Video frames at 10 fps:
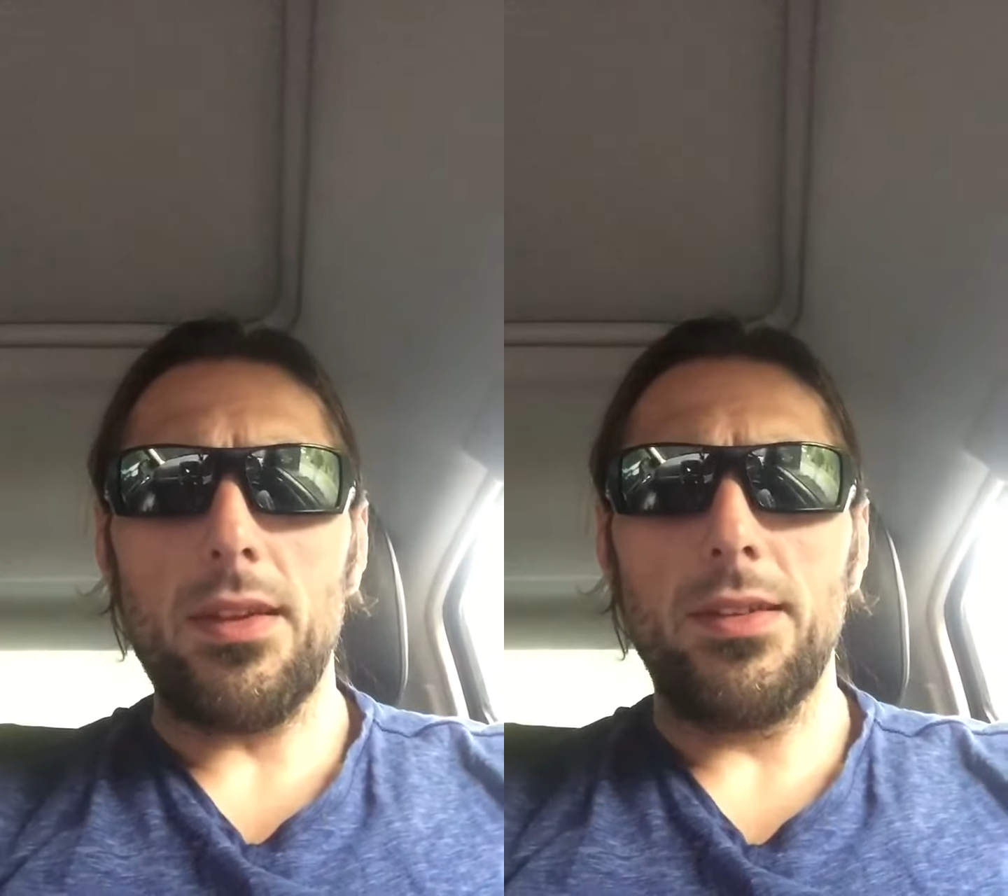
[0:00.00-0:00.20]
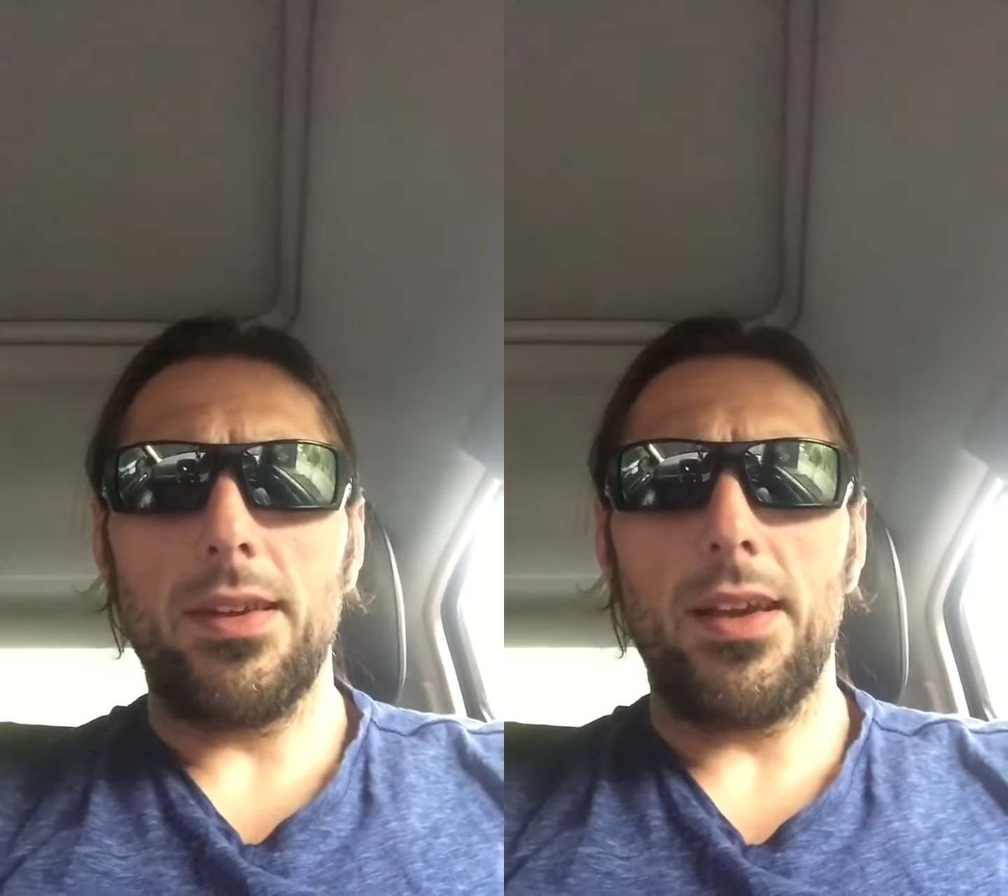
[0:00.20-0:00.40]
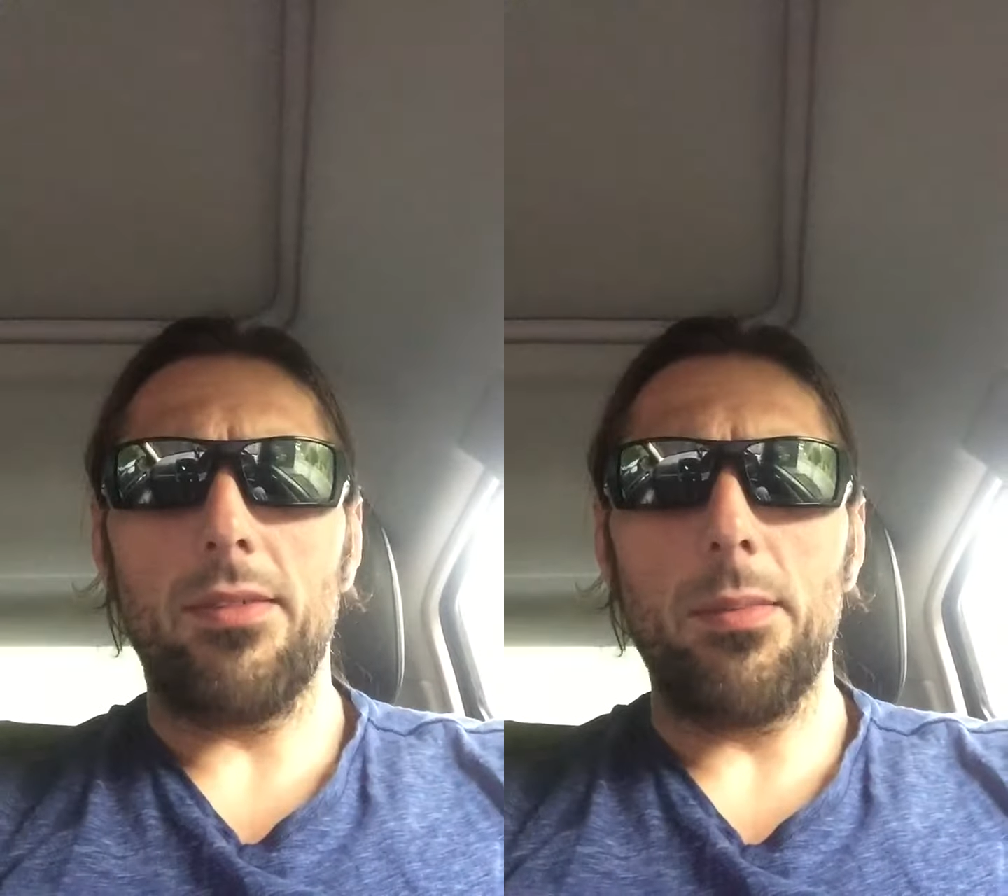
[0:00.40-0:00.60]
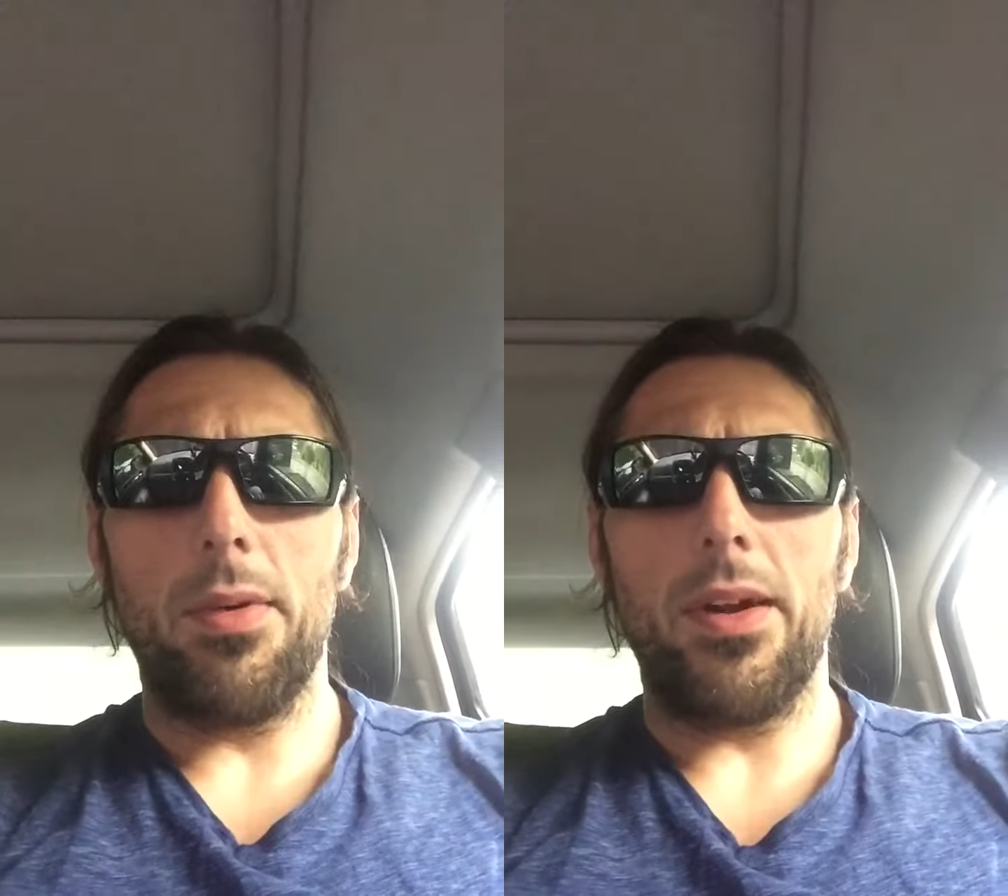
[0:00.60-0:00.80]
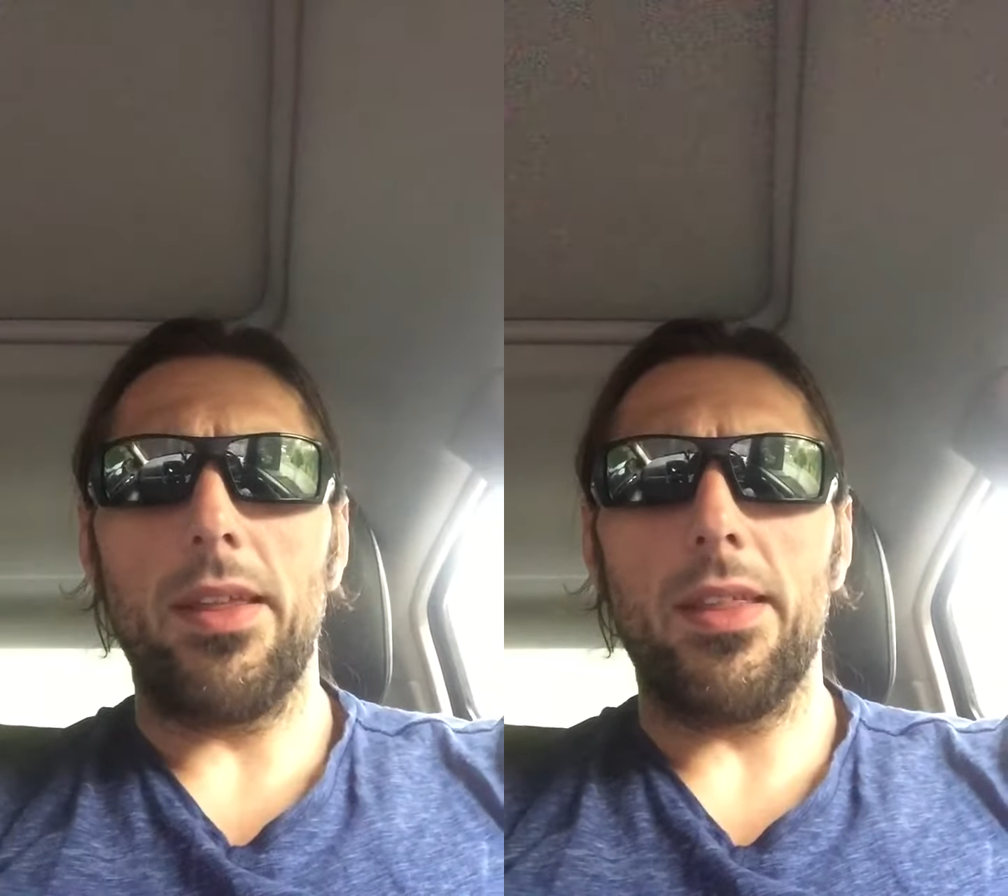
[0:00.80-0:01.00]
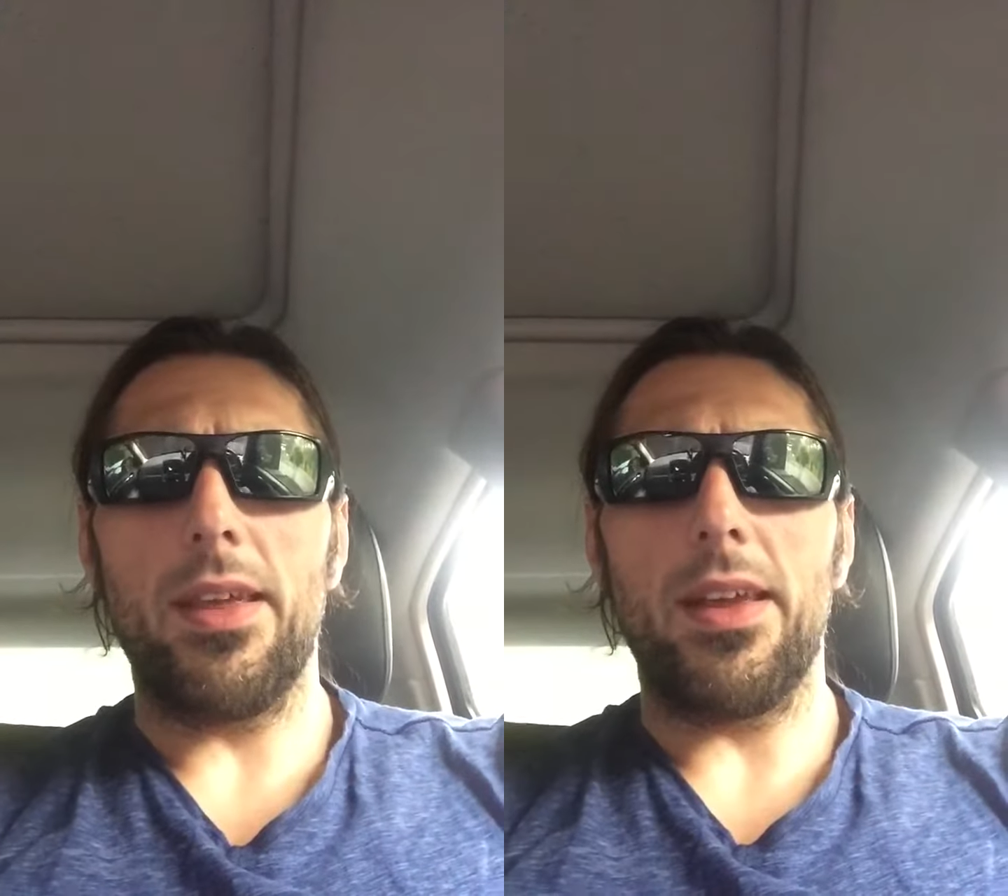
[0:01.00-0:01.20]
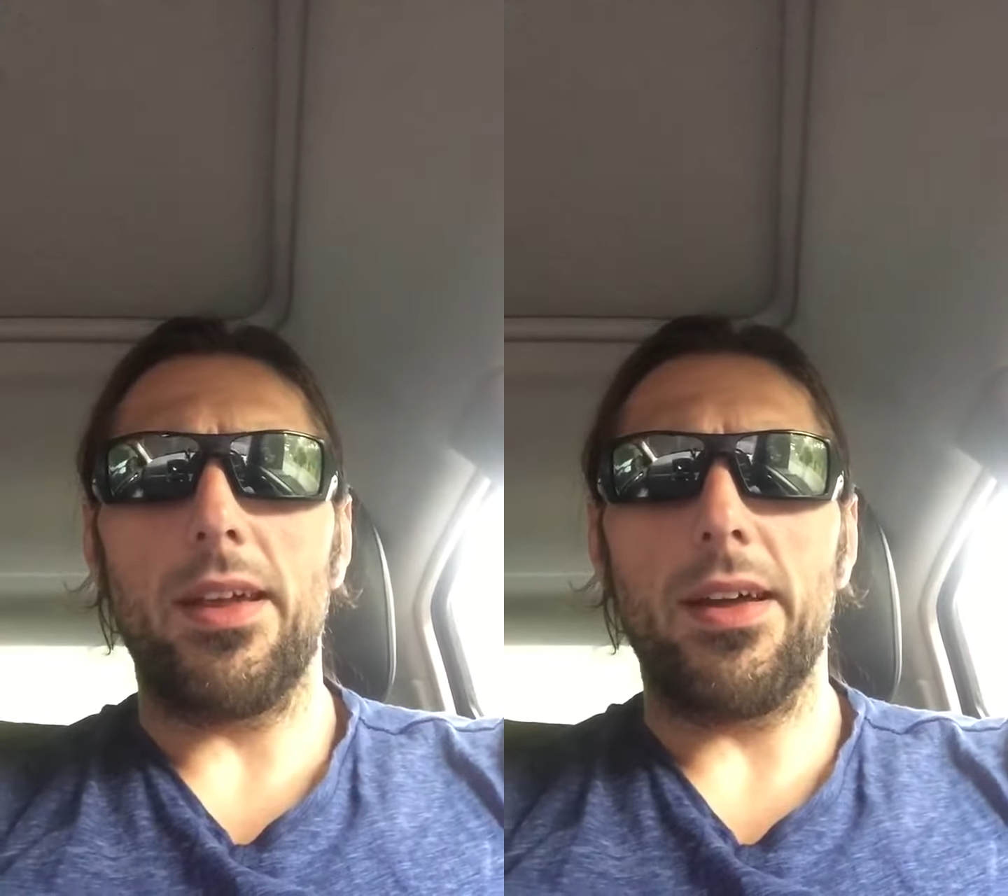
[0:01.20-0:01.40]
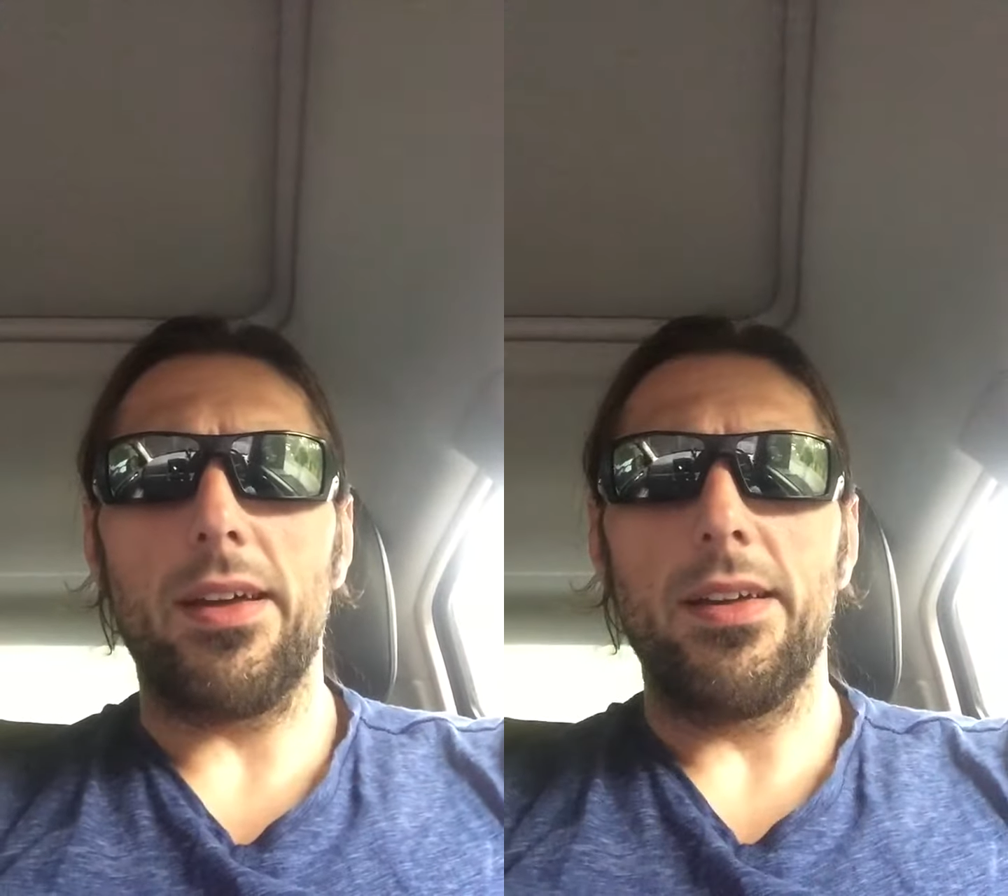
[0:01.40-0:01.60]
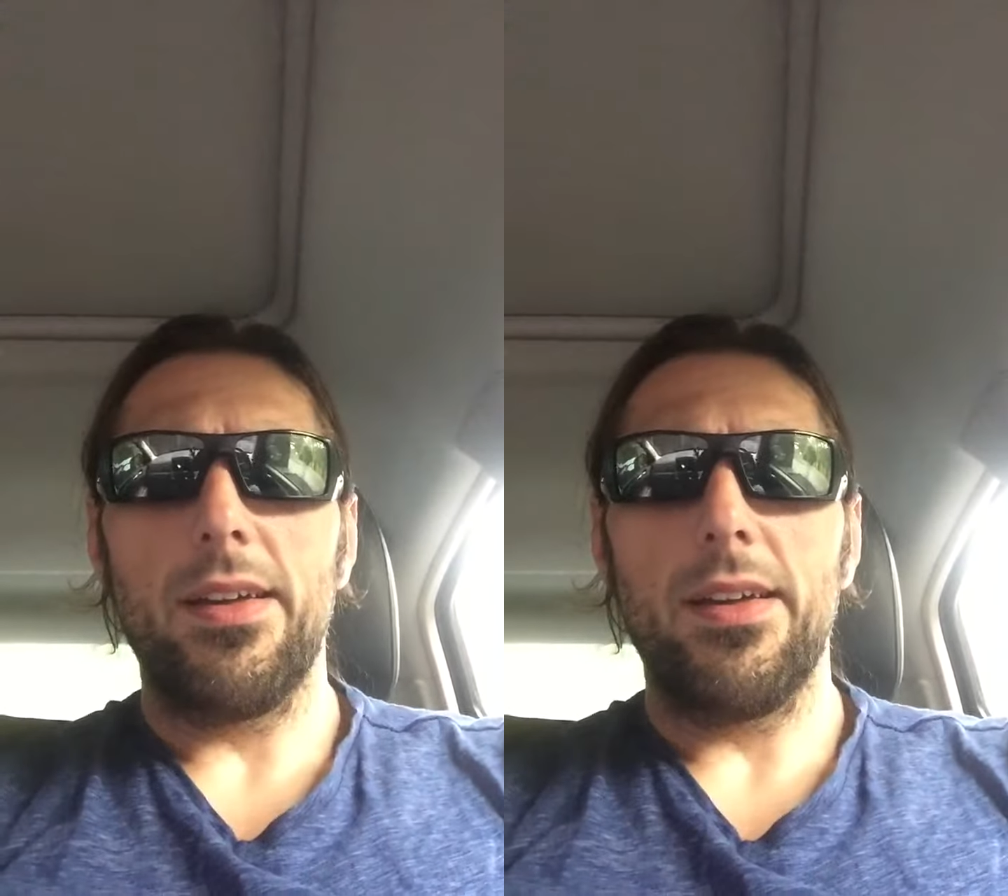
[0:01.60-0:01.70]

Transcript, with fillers: to everybody that, uh,